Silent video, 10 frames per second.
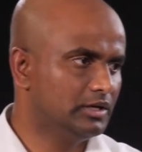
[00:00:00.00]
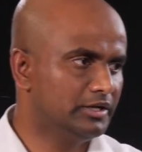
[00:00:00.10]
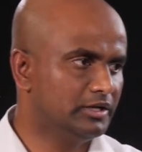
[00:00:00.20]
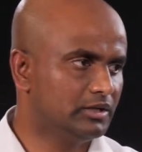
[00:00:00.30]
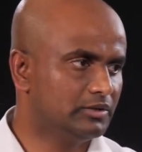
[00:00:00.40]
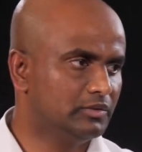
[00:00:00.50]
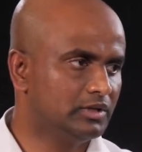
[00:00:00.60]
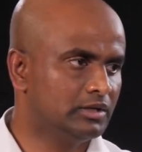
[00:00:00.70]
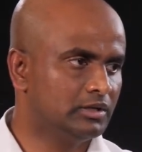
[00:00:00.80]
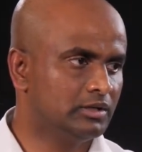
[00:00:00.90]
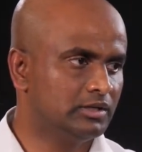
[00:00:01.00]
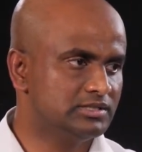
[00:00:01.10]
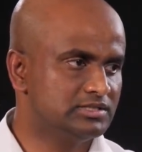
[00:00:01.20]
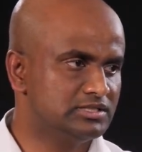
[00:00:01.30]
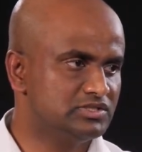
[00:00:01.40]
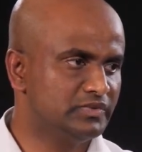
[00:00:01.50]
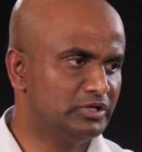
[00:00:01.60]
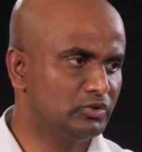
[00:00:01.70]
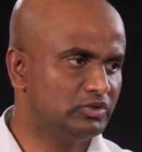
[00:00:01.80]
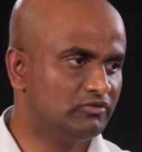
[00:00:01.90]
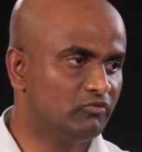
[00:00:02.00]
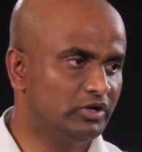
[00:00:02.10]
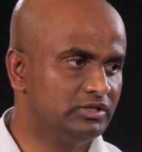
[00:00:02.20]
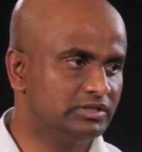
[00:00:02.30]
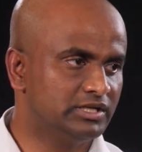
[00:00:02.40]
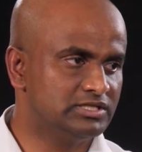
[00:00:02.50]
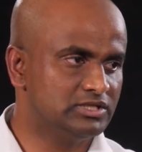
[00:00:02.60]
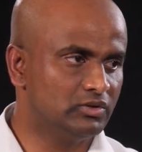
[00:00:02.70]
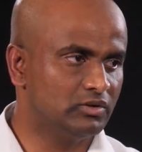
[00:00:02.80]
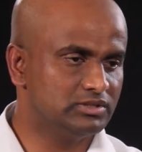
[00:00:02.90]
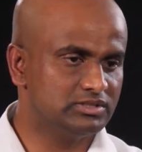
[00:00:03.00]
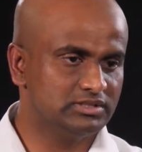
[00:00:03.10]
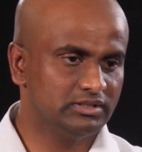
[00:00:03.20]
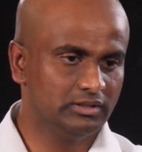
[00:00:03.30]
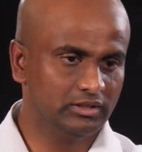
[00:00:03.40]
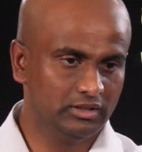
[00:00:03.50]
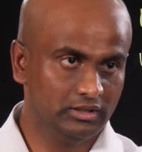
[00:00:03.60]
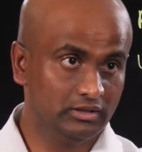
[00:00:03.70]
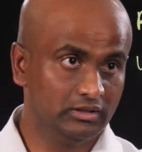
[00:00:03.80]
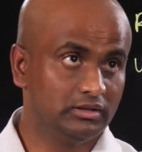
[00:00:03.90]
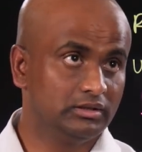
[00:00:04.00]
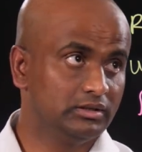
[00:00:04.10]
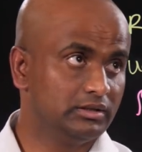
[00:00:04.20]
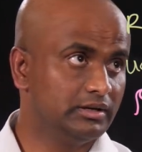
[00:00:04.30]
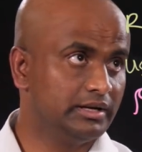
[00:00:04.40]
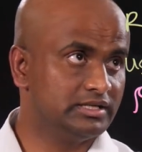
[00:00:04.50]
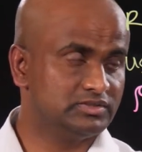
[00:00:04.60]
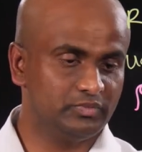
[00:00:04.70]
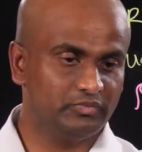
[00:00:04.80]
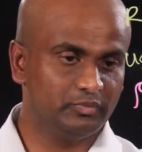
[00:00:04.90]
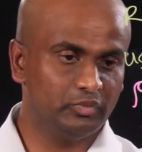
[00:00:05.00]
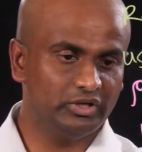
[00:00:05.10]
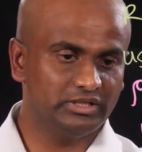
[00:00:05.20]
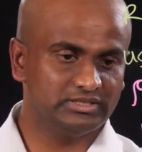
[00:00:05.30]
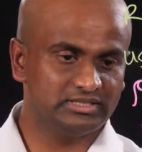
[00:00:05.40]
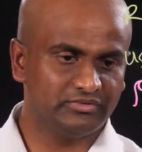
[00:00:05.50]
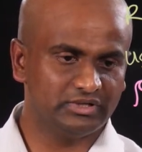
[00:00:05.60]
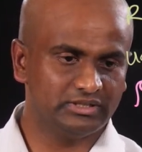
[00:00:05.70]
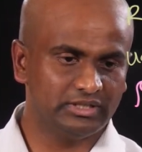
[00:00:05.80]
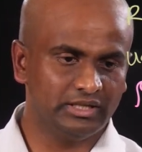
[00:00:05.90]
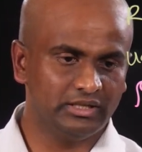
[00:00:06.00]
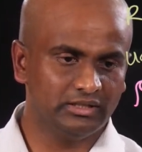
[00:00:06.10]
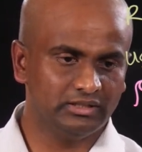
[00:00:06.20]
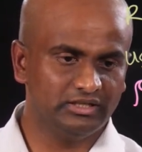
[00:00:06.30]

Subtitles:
Now since we know the void ratio as 0.73, the